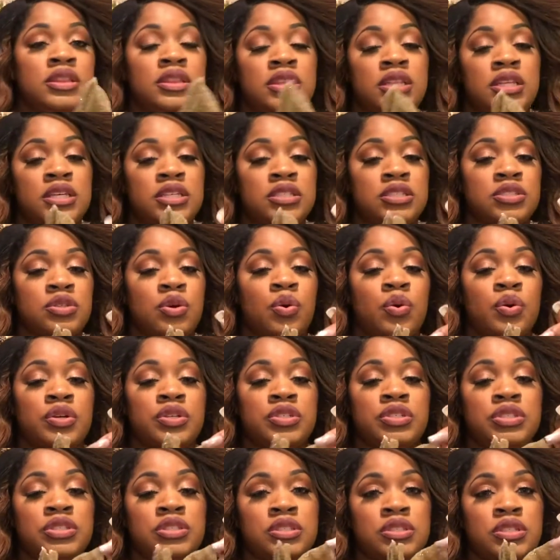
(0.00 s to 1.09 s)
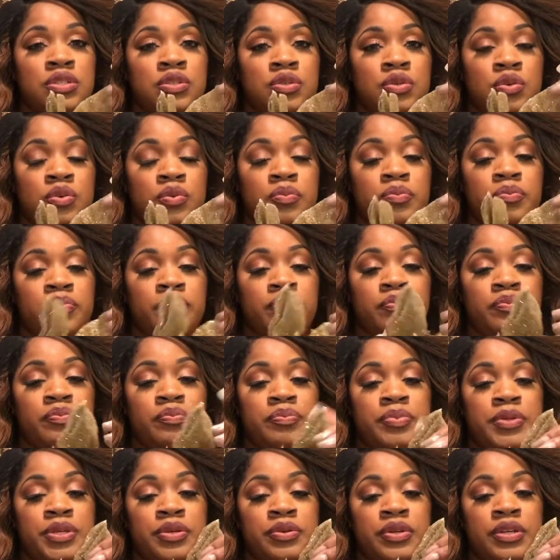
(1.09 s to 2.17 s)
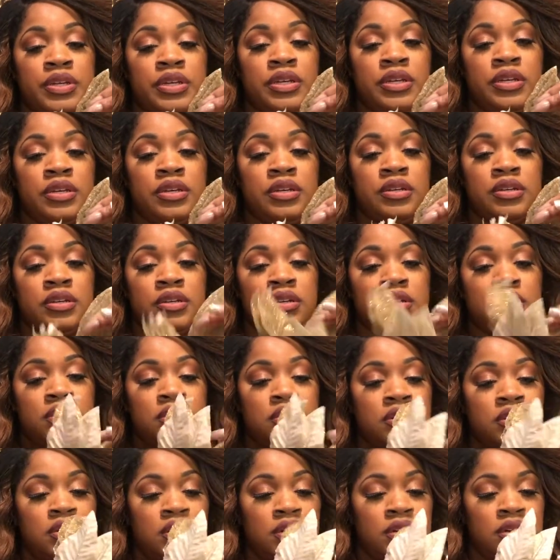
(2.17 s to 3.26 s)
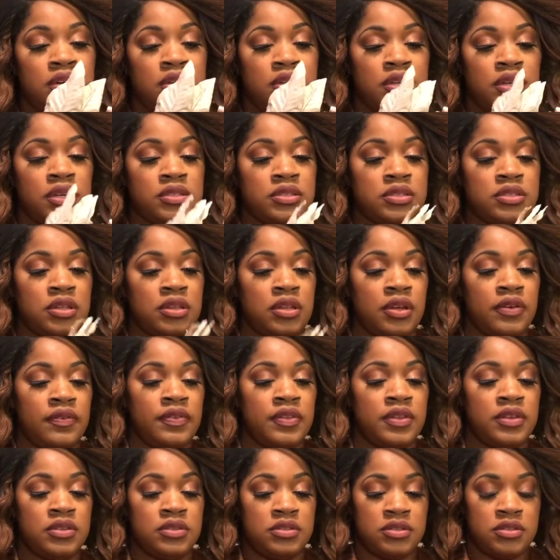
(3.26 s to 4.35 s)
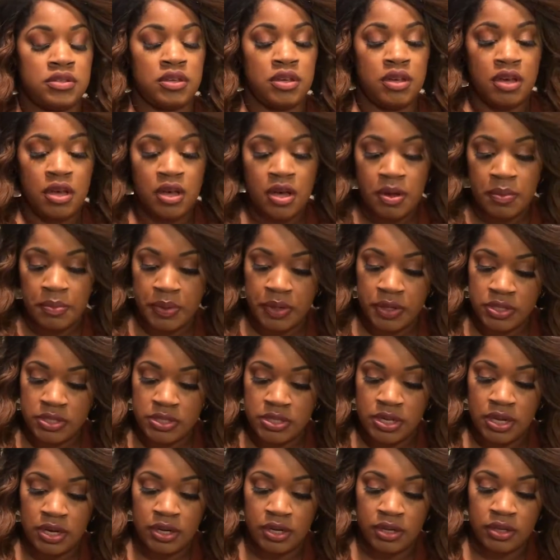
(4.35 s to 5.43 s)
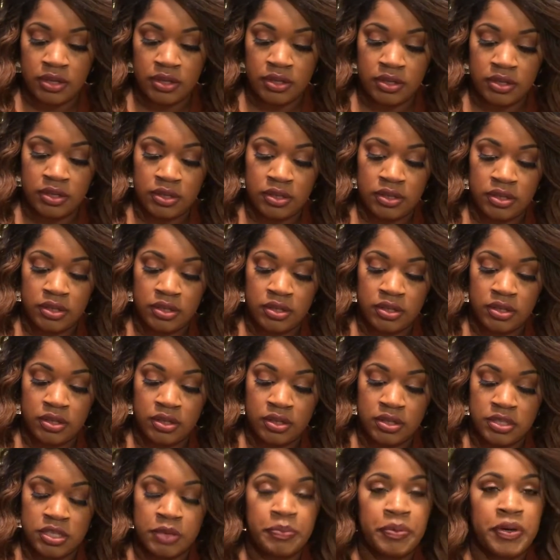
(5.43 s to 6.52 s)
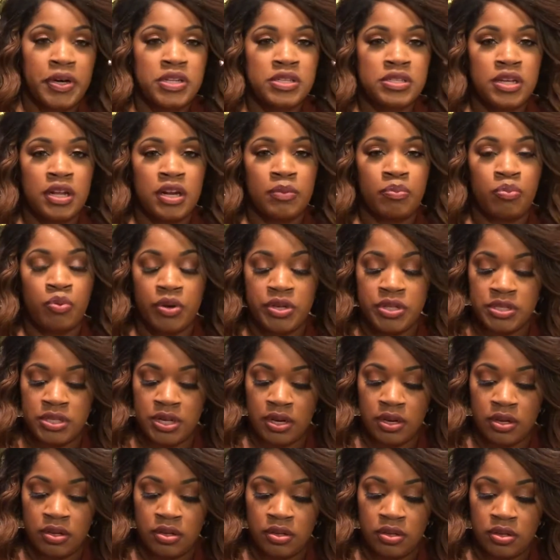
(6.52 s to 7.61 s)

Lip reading: This gorgeous little beauty. Oh, I just love this. Poinsettia. Is it poinsettia? Poinsettia.